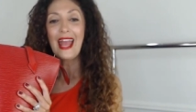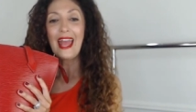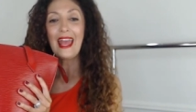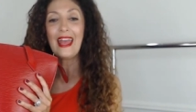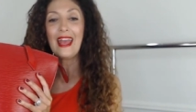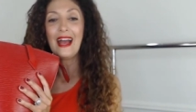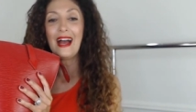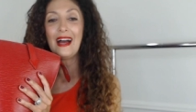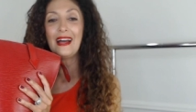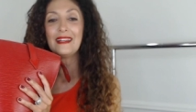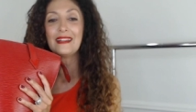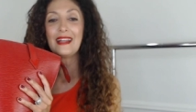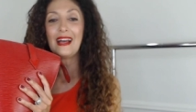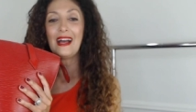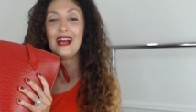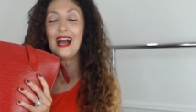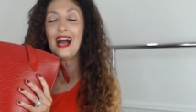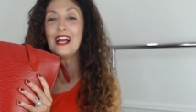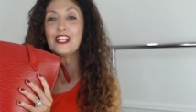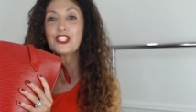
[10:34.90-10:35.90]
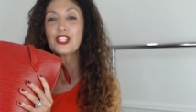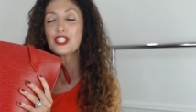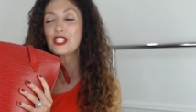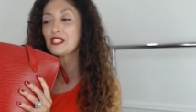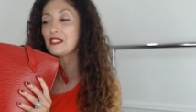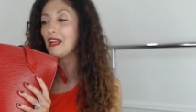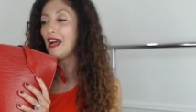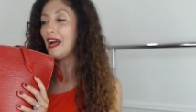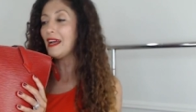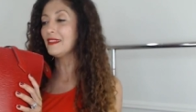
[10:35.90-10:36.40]
And I
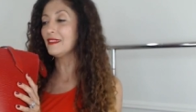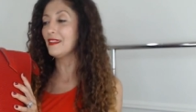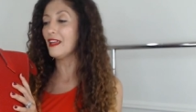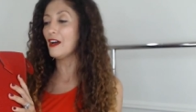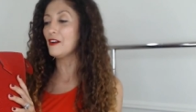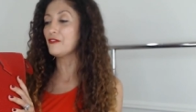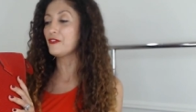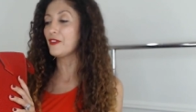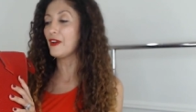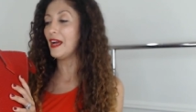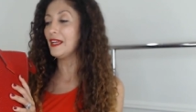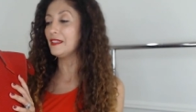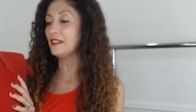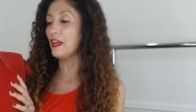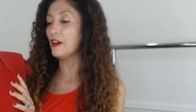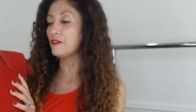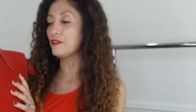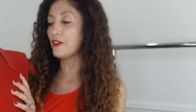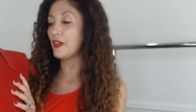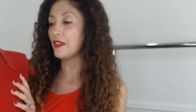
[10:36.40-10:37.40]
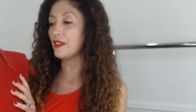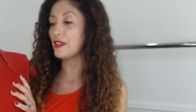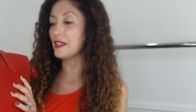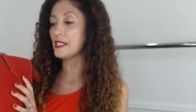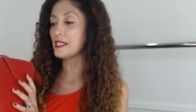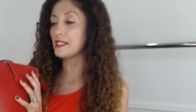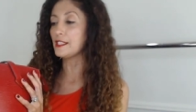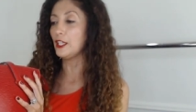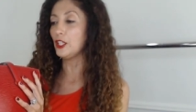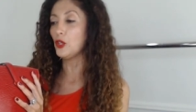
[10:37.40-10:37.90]
just, I love, I love
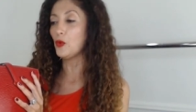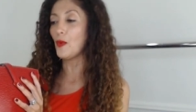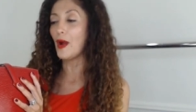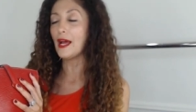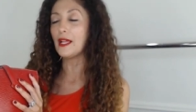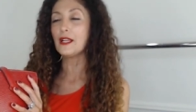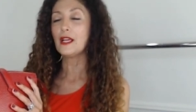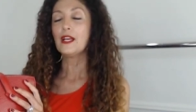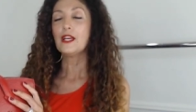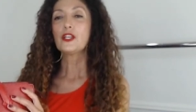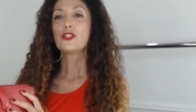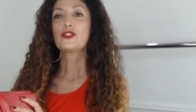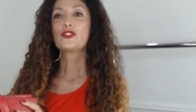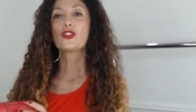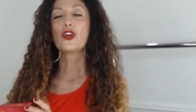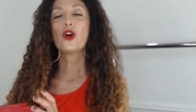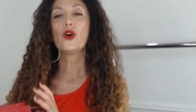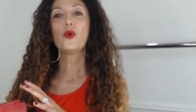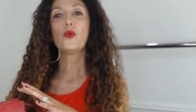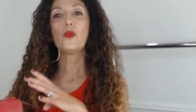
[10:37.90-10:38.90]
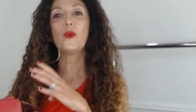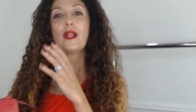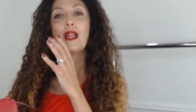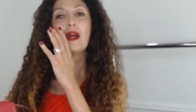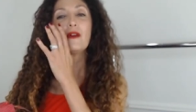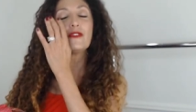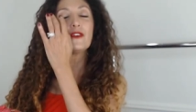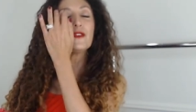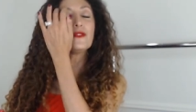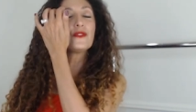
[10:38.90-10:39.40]
this silhouette. So
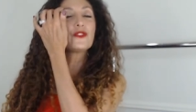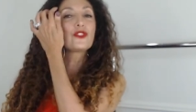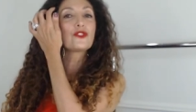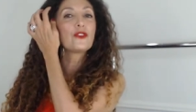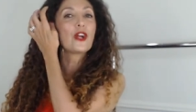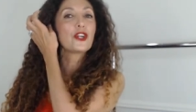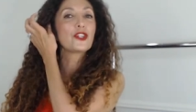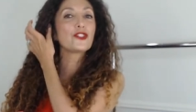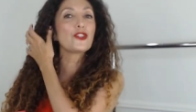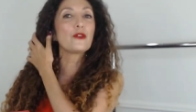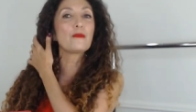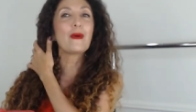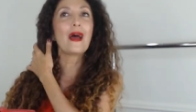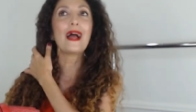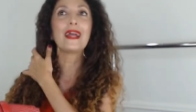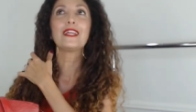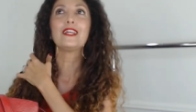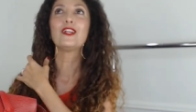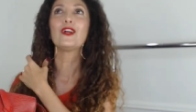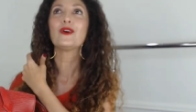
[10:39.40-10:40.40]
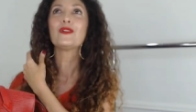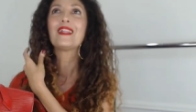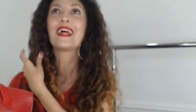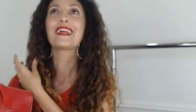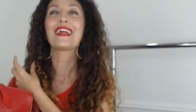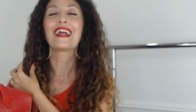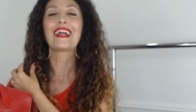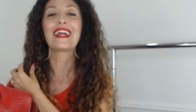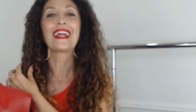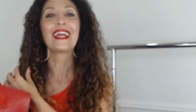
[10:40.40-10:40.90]
whatever structured bag, you know,
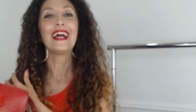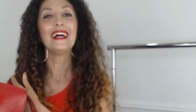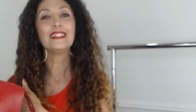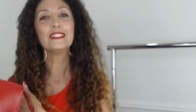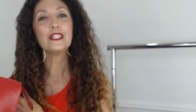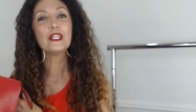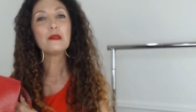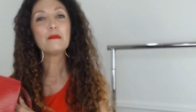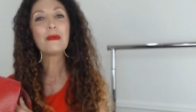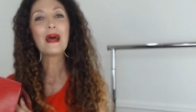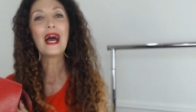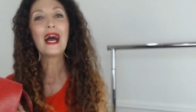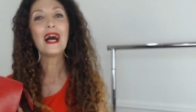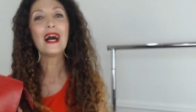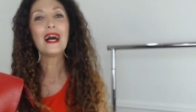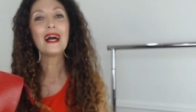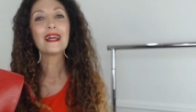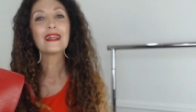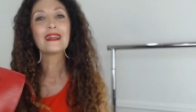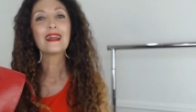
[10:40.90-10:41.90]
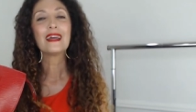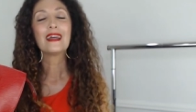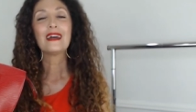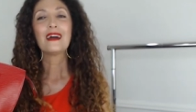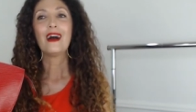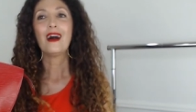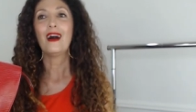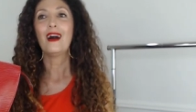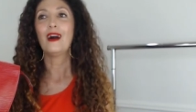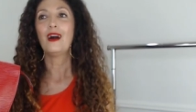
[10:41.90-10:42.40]
like a Kelly bag,
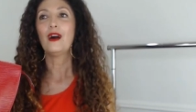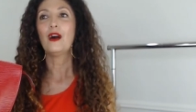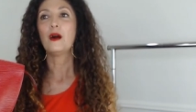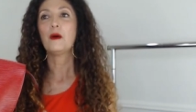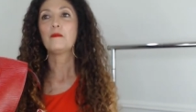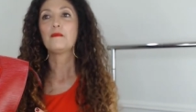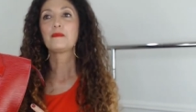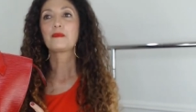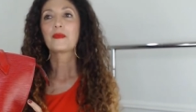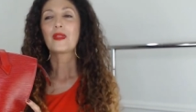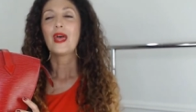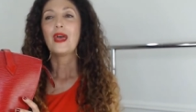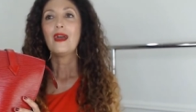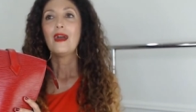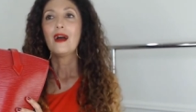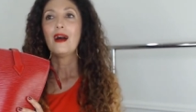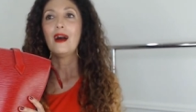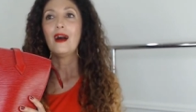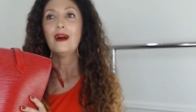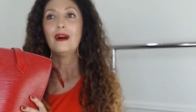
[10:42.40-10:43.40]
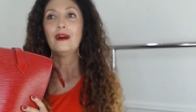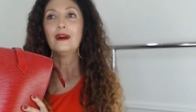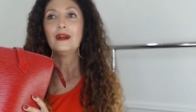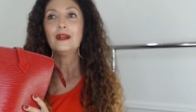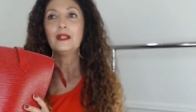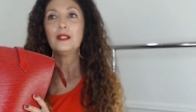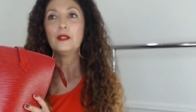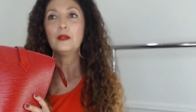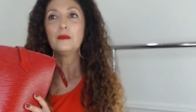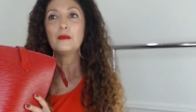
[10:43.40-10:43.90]
um,
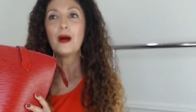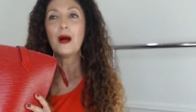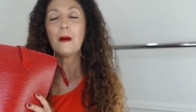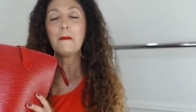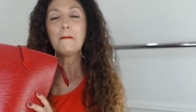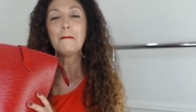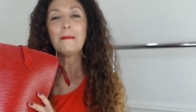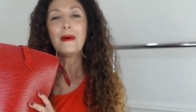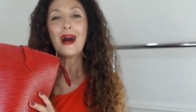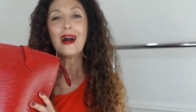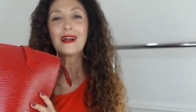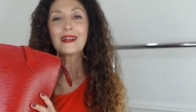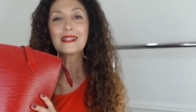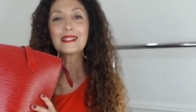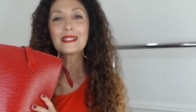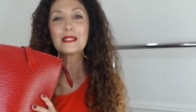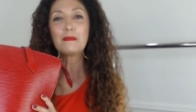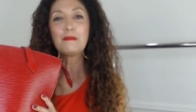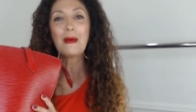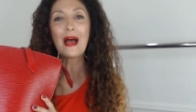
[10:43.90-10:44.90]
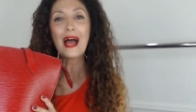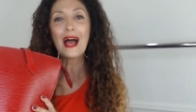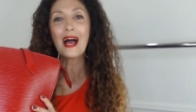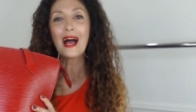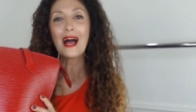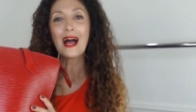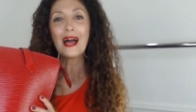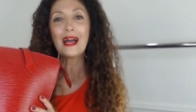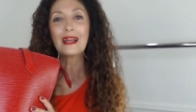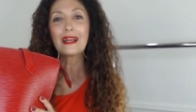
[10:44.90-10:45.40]
um, a box
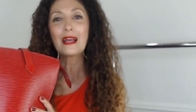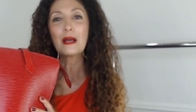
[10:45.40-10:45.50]
bag.